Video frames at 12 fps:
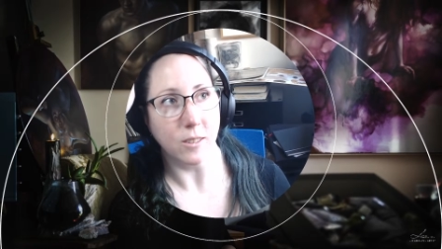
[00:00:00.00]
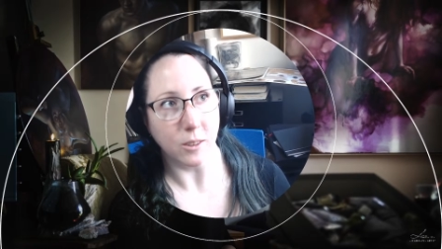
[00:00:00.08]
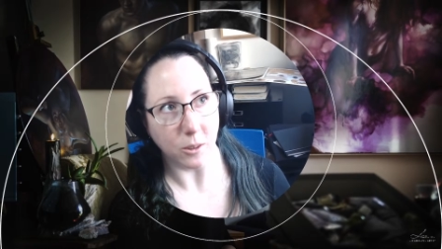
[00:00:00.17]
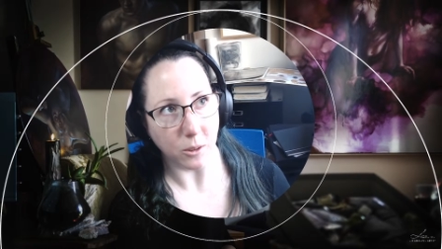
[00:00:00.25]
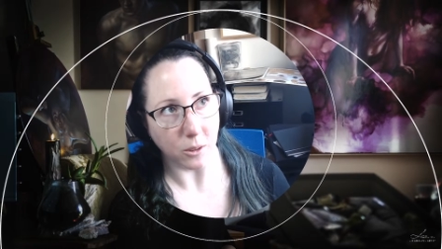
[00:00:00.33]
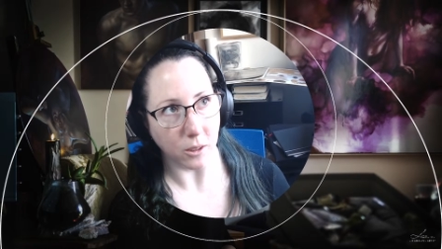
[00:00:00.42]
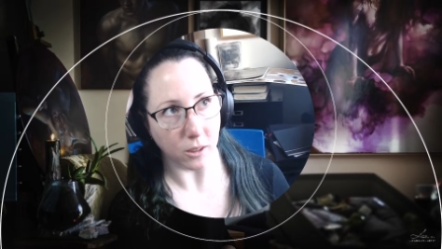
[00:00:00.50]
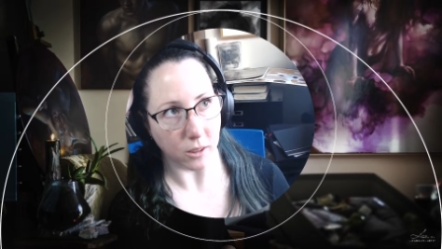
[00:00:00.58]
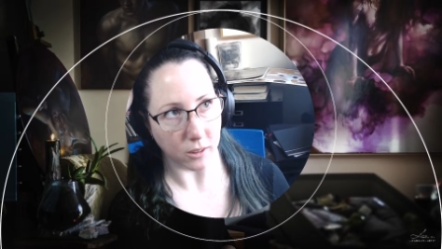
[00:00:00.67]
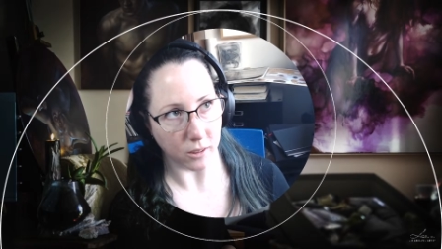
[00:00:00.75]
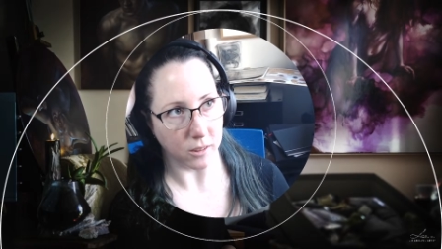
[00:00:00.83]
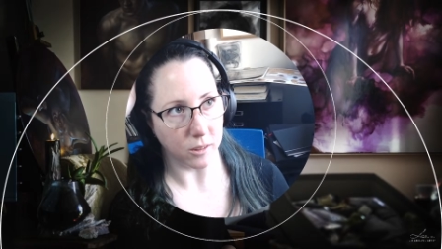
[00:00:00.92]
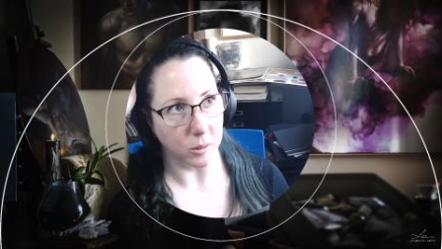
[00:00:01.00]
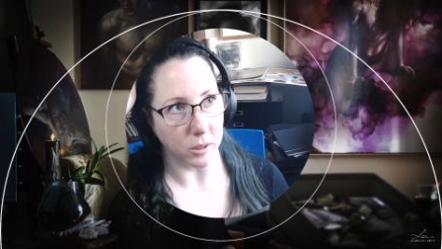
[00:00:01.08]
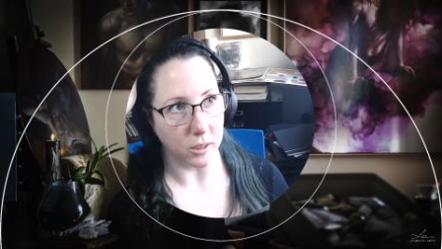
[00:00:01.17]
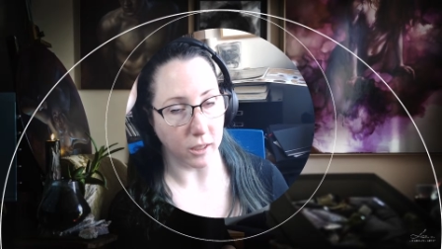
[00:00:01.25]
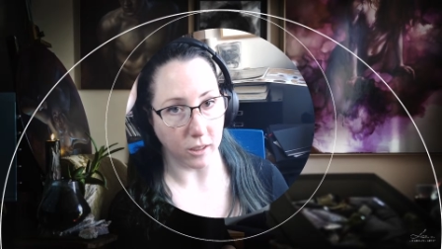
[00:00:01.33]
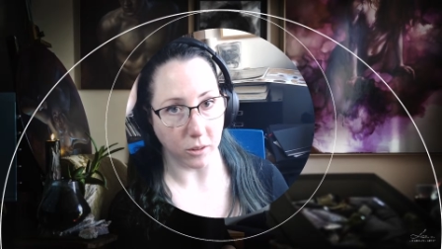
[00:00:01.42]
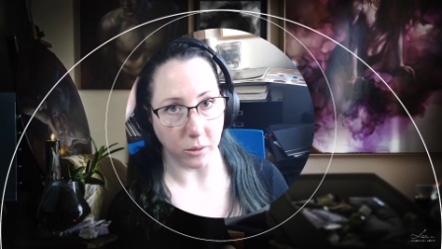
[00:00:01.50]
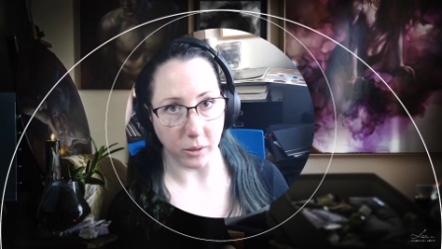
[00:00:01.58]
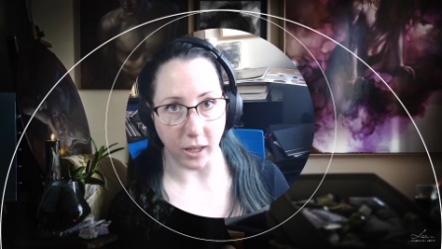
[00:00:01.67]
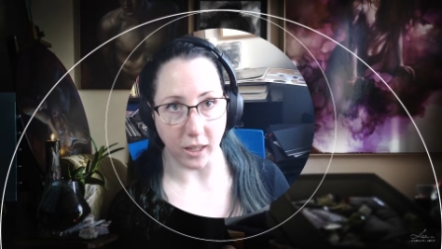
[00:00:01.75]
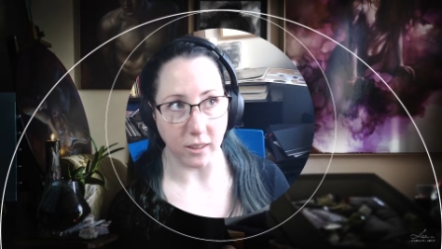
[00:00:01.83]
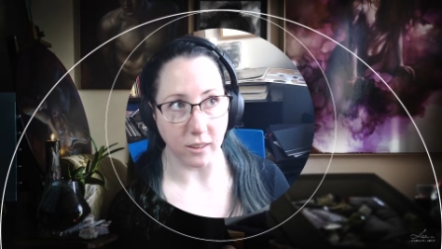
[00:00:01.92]
Oh, maybe sitting through an
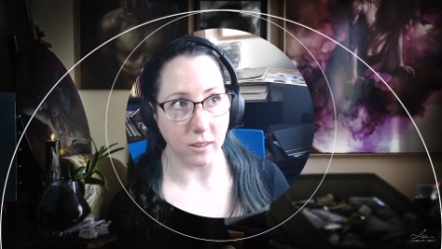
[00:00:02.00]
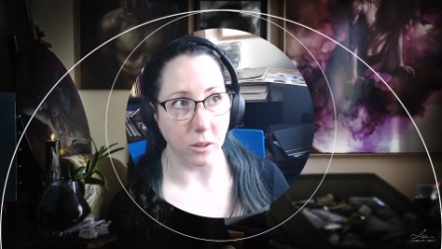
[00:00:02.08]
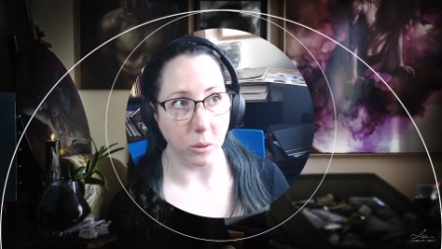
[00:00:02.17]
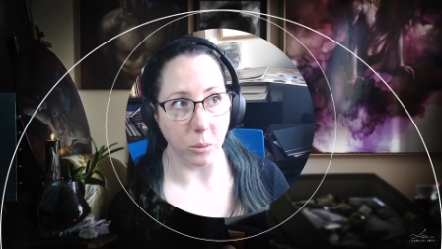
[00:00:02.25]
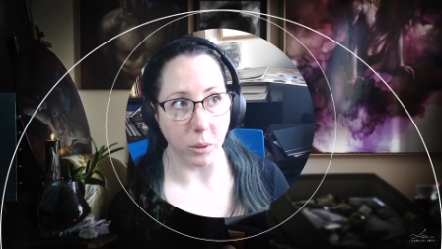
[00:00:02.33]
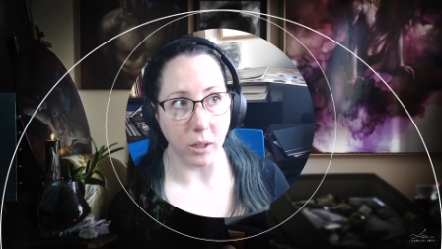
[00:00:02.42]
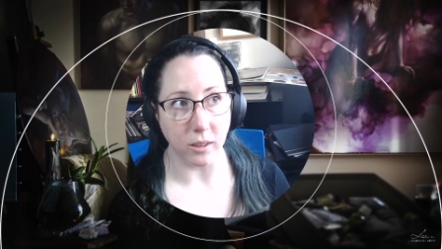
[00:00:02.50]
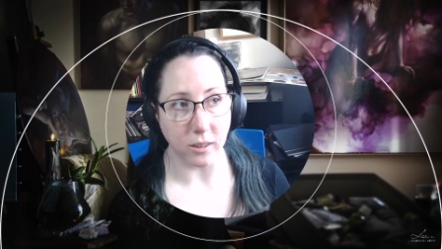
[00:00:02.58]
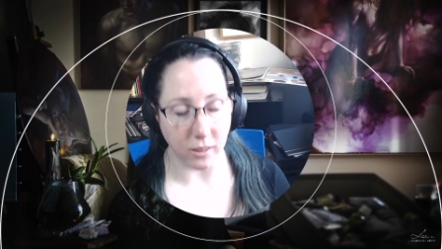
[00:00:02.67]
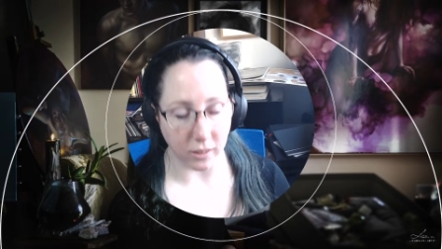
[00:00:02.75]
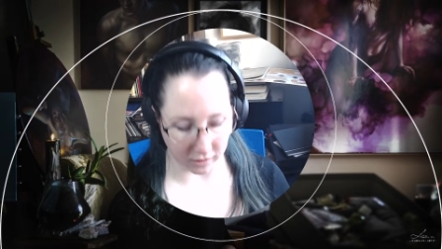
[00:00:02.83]
ad is not the worst.